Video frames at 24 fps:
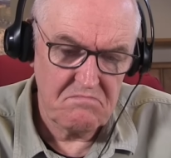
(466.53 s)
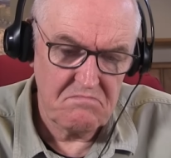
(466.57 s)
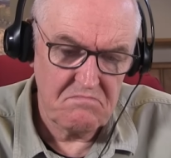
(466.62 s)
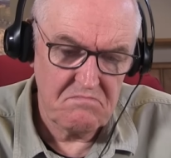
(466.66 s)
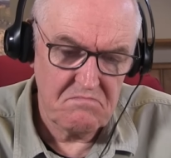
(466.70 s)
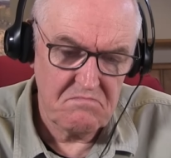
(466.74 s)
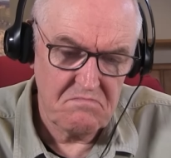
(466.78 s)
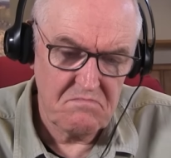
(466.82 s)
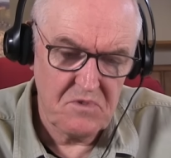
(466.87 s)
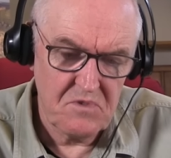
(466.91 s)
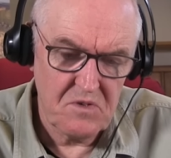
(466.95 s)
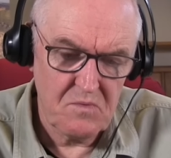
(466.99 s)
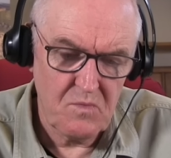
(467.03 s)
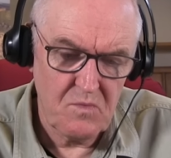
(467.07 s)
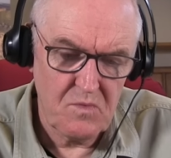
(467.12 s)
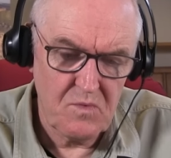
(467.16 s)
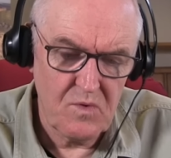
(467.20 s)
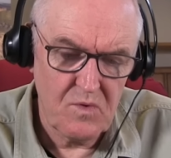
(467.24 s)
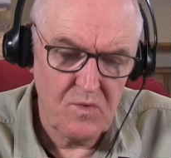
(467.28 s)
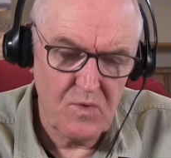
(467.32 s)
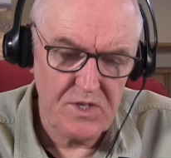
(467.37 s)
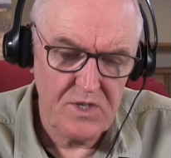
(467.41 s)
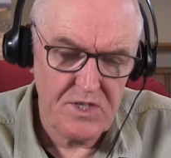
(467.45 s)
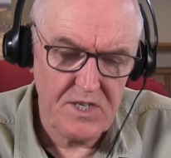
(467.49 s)
Well, yeah.
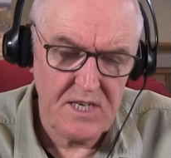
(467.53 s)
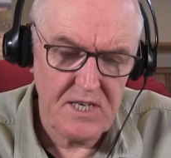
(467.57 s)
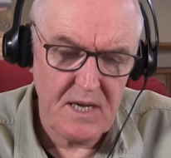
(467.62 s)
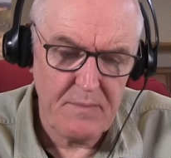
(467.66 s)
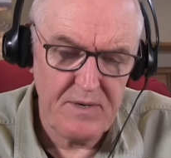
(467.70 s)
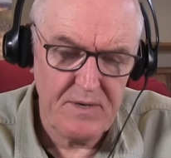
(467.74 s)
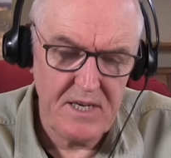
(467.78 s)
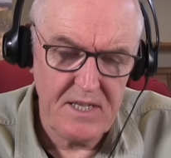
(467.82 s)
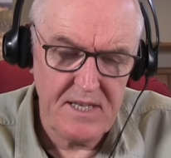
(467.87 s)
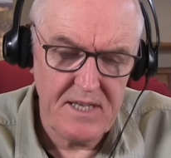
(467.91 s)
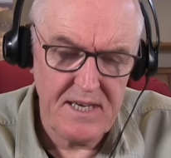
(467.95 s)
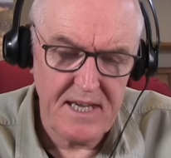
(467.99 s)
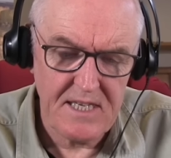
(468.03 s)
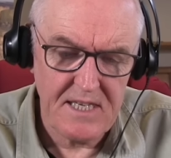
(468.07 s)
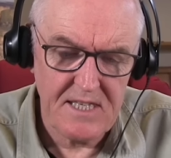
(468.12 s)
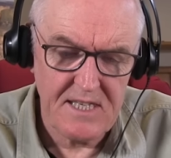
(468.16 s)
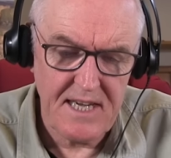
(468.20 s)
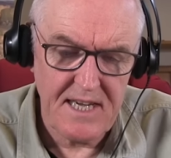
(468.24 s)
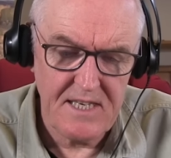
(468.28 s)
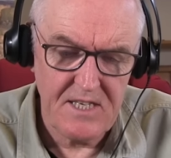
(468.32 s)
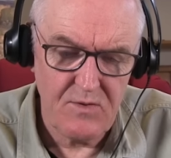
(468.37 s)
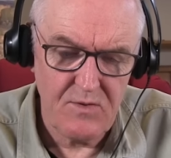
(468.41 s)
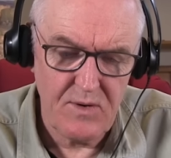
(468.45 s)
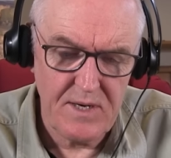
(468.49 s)
Well, what's going to happen in the next
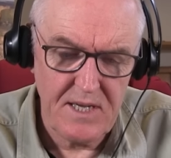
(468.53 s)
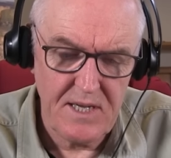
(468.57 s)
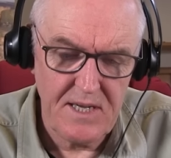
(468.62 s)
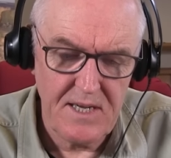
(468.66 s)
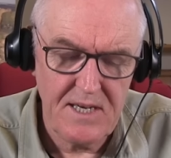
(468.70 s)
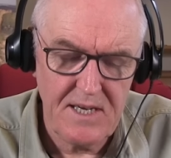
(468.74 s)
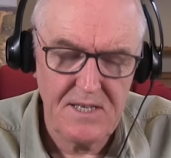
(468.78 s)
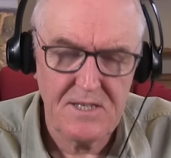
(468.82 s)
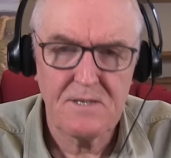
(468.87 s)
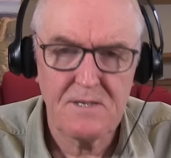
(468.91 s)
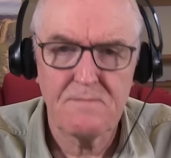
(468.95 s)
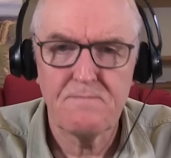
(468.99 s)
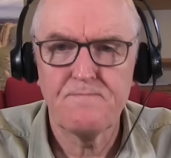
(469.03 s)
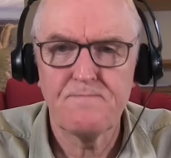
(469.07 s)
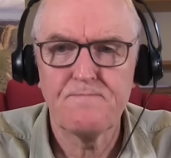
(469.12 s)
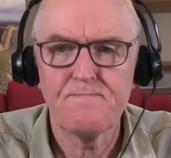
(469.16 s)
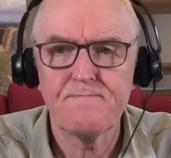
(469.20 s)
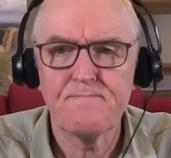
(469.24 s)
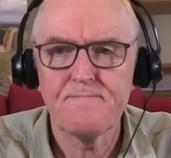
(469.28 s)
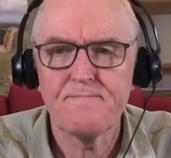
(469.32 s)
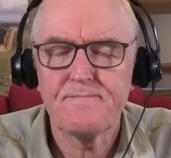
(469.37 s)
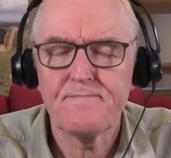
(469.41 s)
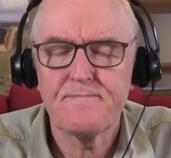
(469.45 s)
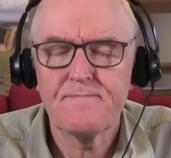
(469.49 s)
10, 20 years?
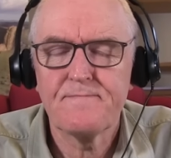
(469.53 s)
There a little